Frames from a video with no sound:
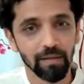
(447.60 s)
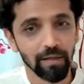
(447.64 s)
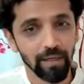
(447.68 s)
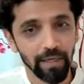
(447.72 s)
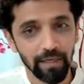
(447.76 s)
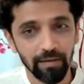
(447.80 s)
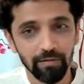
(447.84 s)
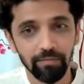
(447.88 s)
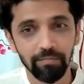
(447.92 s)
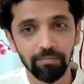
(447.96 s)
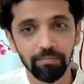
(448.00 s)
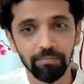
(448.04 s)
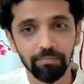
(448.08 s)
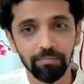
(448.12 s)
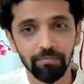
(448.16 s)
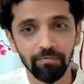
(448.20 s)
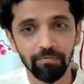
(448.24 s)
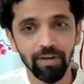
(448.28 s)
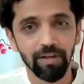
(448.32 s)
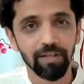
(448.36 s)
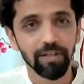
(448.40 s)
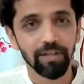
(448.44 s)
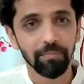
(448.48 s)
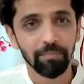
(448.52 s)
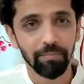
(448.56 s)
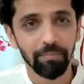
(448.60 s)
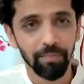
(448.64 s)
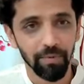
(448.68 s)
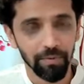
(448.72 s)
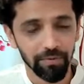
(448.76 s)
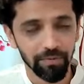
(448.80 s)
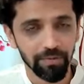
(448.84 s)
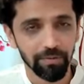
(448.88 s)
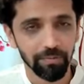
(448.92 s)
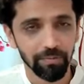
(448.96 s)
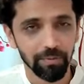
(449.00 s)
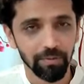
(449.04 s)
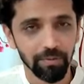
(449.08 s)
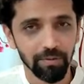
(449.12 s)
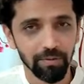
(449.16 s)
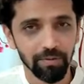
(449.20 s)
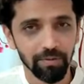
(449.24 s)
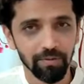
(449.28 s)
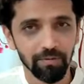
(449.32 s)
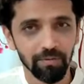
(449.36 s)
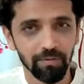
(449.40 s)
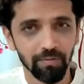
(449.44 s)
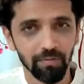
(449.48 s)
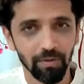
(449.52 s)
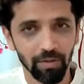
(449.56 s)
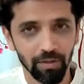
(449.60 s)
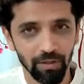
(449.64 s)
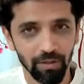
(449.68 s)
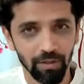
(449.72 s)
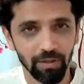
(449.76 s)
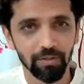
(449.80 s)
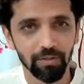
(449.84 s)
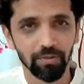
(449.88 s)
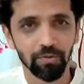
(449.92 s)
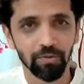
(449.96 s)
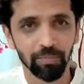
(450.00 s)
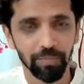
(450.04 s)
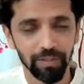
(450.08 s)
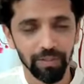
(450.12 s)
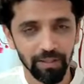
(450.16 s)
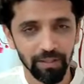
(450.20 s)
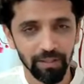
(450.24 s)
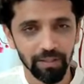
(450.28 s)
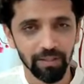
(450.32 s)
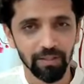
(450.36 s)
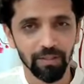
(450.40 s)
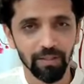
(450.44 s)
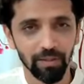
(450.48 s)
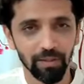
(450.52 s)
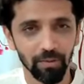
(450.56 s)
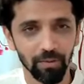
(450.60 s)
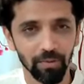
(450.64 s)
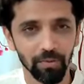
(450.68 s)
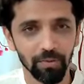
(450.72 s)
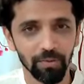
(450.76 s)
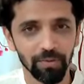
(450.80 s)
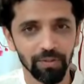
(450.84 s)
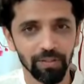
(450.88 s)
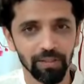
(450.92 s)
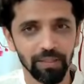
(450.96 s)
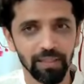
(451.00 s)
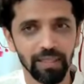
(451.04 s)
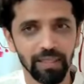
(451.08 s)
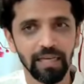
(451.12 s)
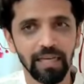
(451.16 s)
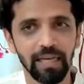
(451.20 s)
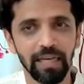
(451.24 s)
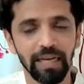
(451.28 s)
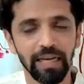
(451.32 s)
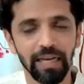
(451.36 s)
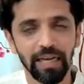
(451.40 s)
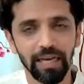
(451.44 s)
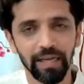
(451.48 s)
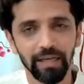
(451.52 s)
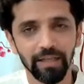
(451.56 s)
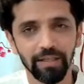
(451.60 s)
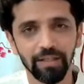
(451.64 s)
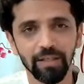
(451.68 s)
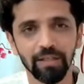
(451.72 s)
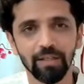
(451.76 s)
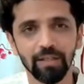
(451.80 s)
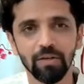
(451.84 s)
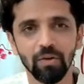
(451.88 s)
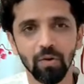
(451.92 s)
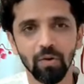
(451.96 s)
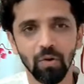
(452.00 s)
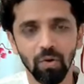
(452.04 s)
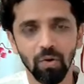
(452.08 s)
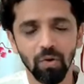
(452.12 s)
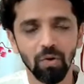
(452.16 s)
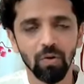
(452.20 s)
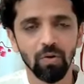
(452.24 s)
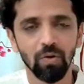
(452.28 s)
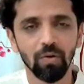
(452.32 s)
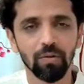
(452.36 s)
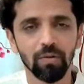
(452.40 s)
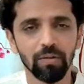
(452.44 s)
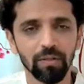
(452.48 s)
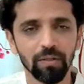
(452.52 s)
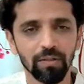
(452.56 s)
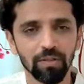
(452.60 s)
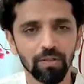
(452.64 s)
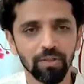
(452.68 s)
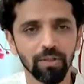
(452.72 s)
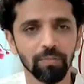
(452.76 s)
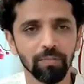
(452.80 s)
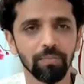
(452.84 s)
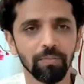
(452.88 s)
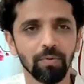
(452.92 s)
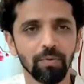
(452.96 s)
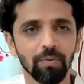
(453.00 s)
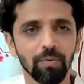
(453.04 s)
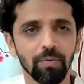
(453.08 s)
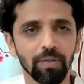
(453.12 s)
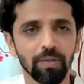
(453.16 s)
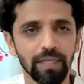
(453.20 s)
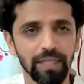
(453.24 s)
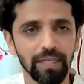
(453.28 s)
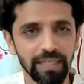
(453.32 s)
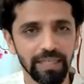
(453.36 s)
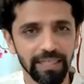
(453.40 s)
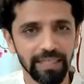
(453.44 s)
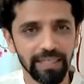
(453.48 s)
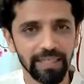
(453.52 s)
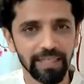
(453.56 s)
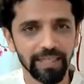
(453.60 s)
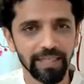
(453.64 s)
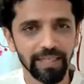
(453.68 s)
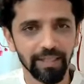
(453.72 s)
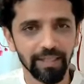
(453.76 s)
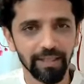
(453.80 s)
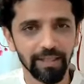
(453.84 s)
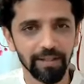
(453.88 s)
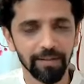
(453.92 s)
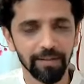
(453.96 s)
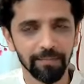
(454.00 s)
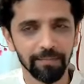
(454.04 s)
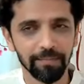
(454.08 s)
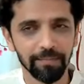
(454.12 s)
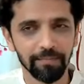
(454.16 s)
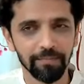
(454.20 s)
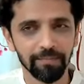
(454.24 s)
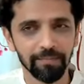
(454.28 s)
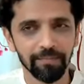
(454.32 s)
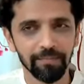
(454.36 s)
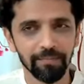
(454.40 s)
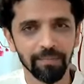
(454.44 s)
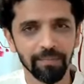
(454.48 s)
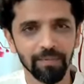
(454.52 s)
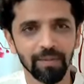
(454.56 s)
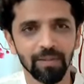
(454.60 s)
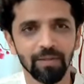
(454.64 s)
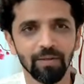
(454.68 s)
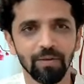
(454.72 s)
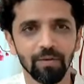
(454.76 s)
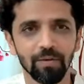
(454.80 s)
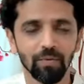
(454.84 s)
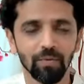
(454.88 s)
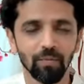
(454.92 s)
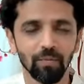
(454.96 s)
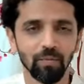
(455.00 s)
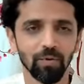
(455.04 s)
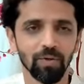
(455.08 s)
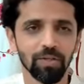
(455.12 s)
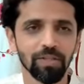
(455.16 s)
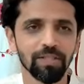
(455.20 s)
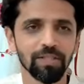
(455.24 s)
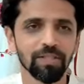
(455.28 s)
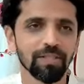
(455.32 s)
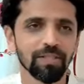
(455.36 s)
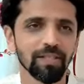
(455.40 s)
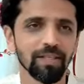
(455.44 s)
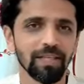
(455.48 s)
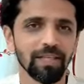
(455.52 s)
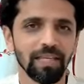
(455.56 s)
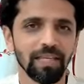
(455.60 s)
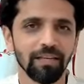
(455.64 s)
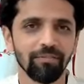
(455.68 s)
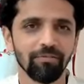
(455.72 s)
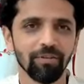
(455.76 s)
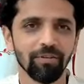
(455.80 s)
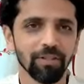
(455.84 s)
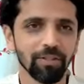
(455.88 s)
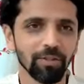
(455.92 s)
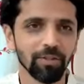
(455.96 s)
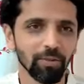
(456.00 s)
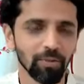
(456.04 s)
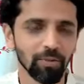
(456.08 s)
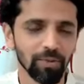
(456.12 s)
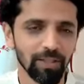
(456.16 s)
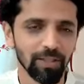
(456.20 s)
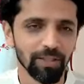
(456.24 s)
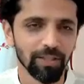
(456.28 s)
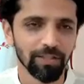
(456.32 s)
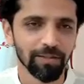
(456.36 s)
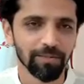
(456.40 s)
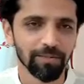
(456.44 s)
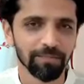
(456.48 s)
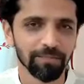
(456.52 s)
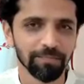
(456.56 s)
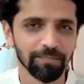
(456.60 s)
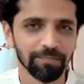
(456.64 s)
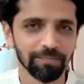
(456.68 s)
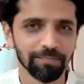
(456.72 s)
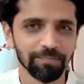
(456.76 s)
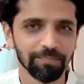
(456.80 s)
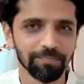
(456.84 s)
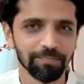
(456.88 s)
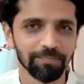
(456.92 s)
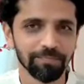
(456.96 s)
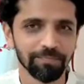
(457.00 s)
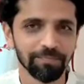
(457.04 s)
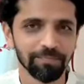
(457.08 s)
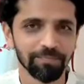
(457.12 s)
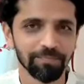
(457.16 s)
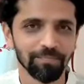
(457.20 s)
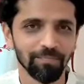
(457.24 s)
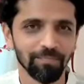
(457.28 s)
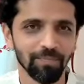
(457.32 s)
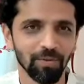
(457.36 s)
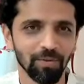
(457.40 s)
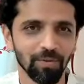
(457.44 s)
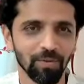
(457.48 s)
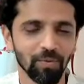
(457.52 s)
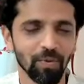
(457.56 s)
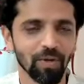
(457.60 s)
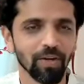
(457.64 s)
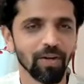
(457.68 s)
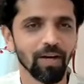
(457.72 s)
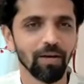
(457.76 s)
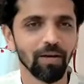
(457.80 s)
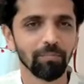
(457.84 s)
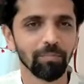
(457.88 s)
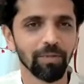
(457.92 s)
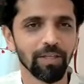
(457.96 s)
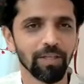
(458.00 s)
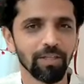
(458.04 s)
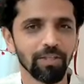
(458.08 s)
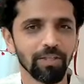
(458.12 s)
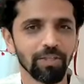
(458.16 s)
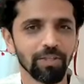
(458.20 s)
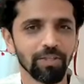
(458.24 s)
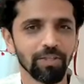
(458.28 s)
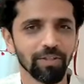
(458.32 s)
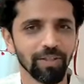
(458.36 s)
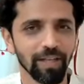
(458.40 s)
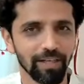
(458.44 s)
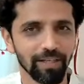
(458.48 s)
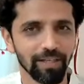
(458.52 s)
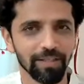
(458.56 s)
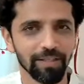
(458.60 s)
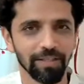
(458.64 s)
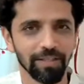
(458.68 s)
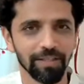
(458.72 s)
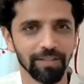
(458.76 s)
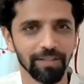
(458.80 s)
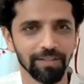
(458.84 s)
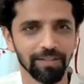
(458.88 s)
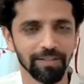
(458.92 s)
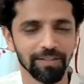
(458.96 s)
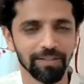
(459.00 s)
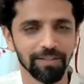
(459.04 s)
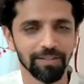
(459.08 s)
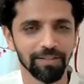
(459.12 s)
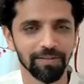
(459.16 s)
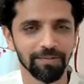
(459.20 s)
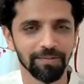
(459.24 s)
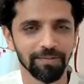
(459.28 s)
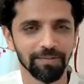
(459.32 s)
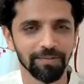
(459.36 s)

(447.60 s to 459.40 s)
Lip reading: It felt impossible for her to be done alone, and yet all the support needed was given to her to accomplish that task.